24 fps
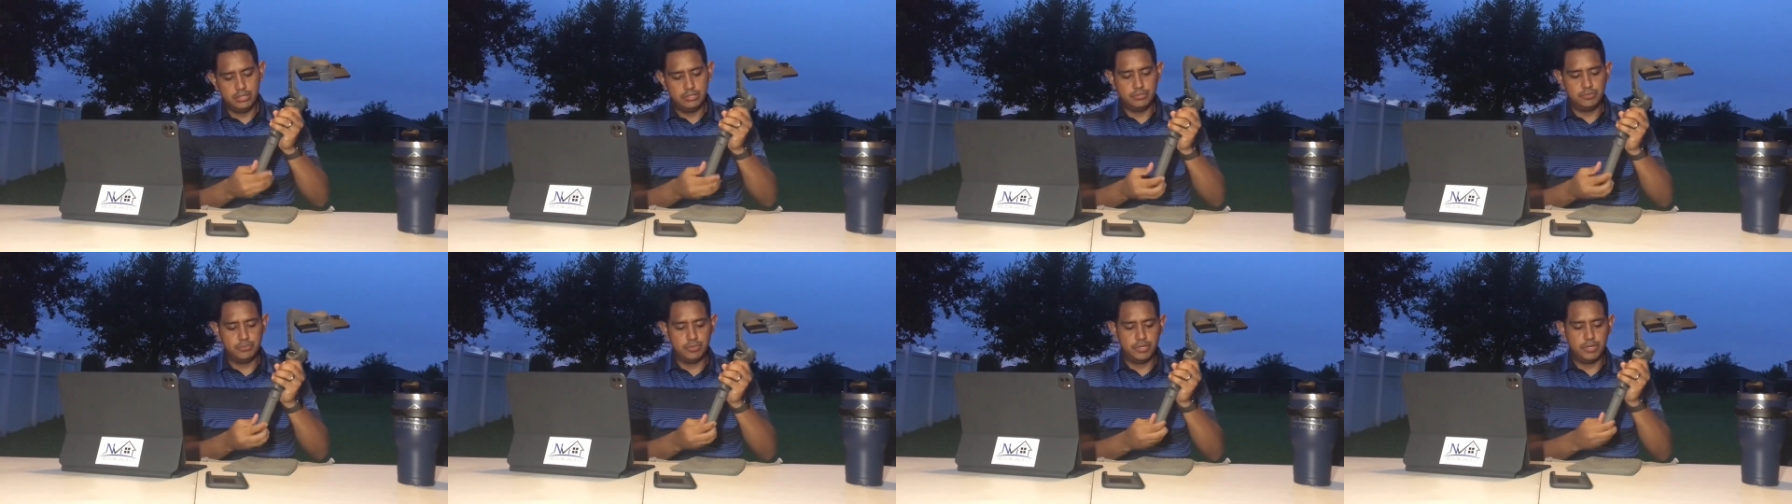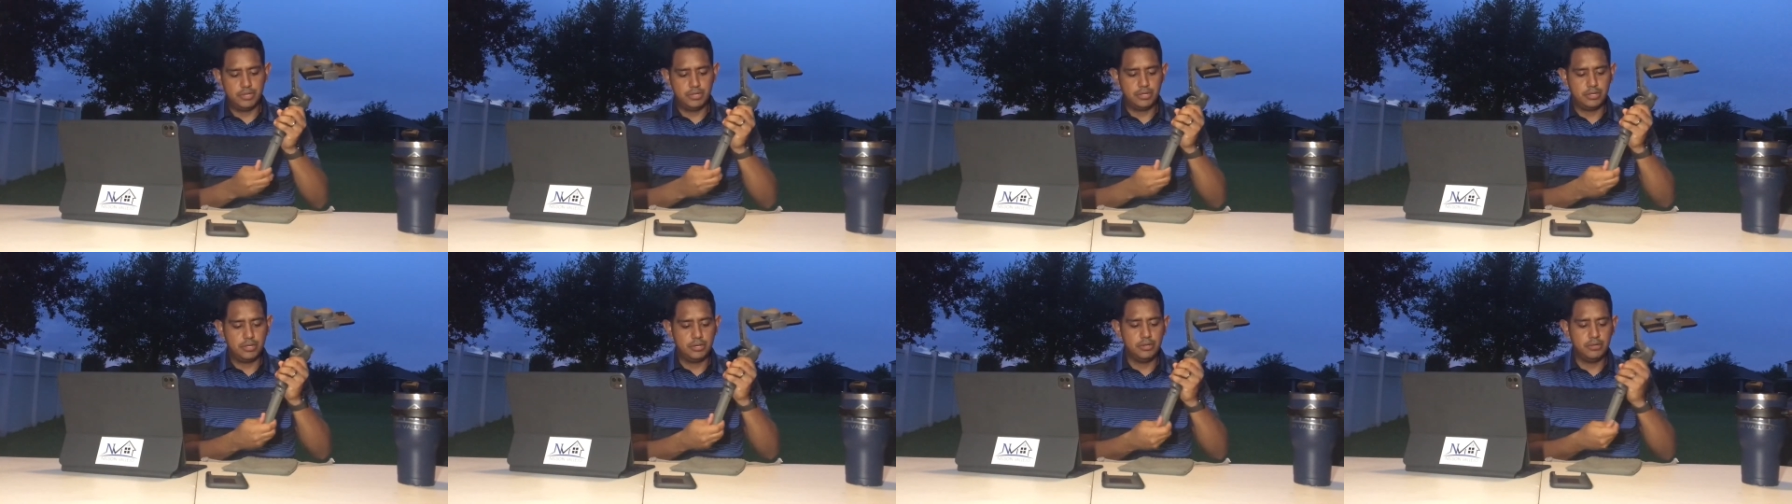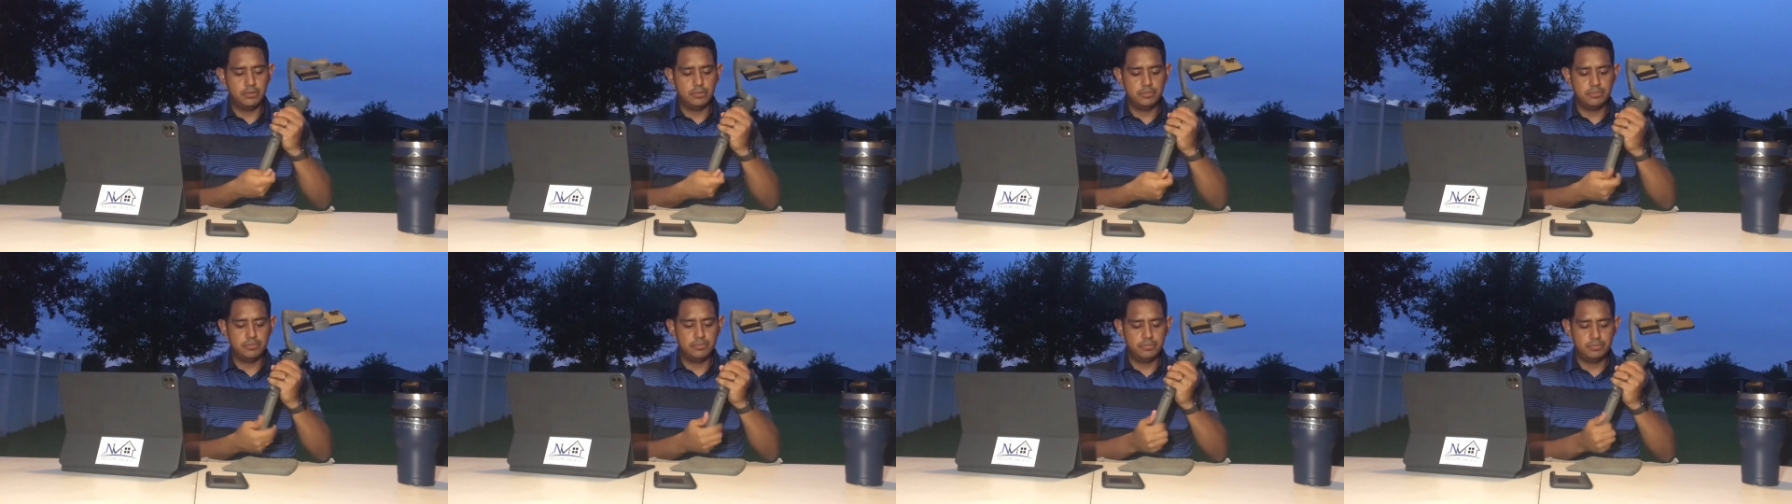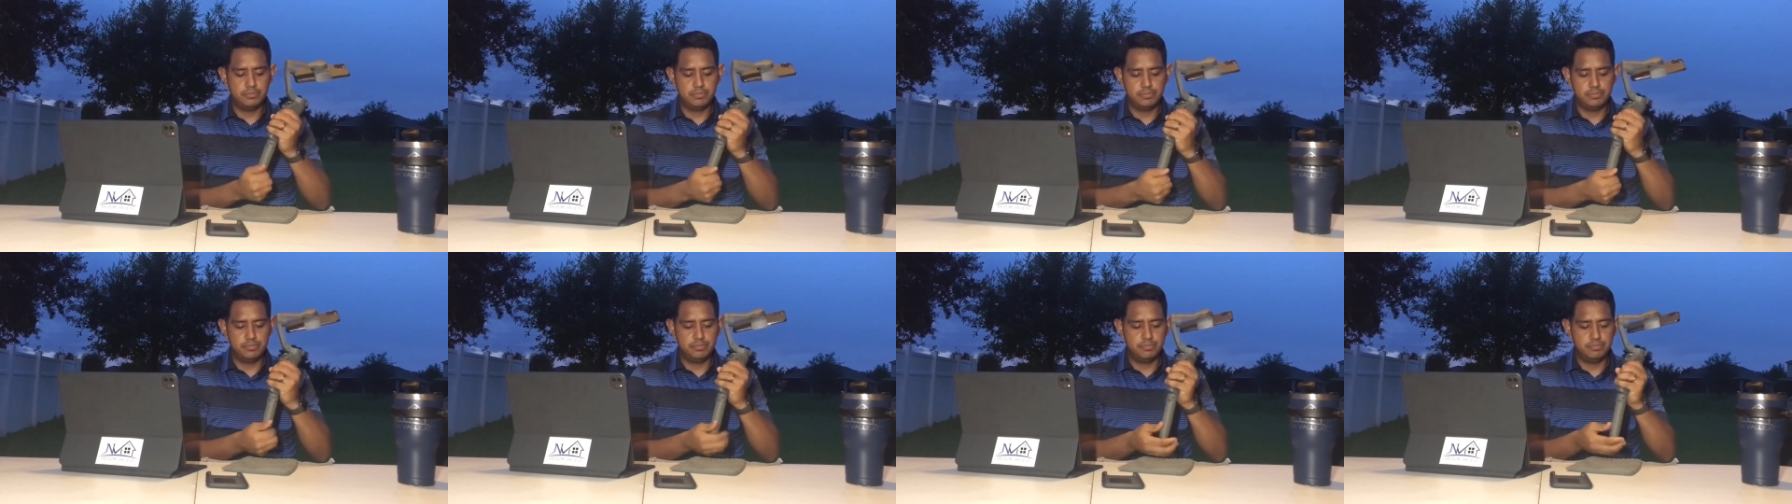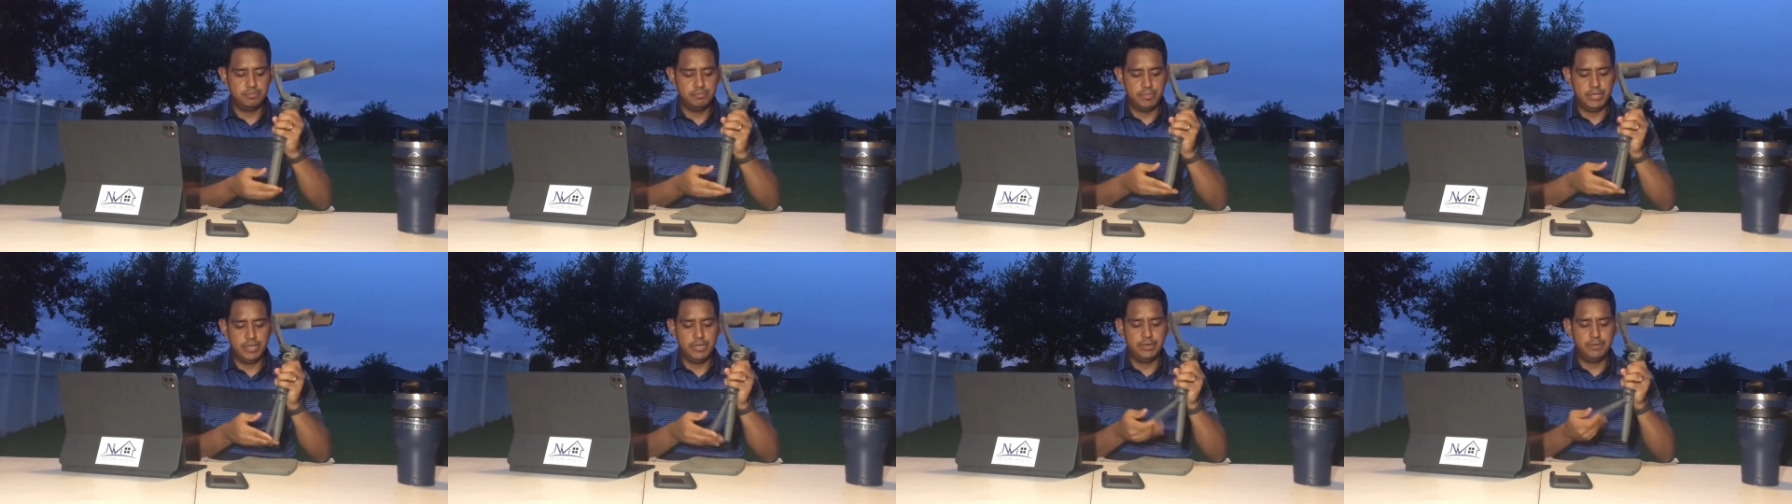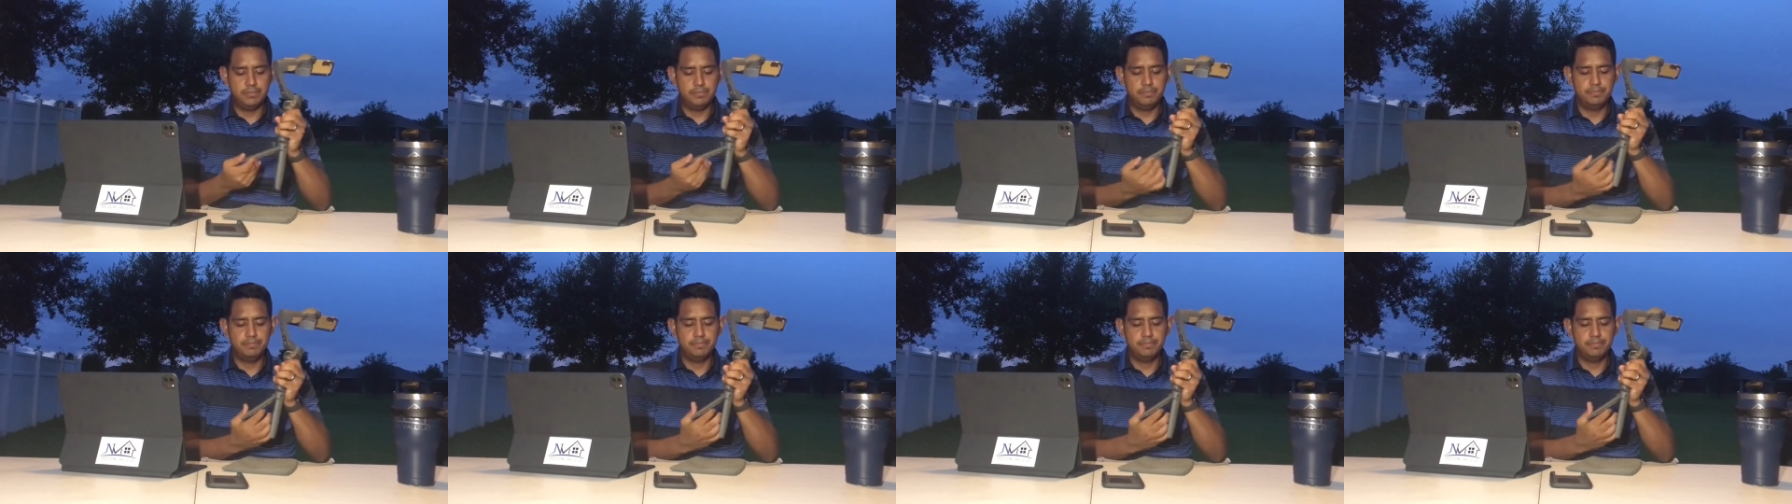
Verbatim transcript: it's ready to go. Bam.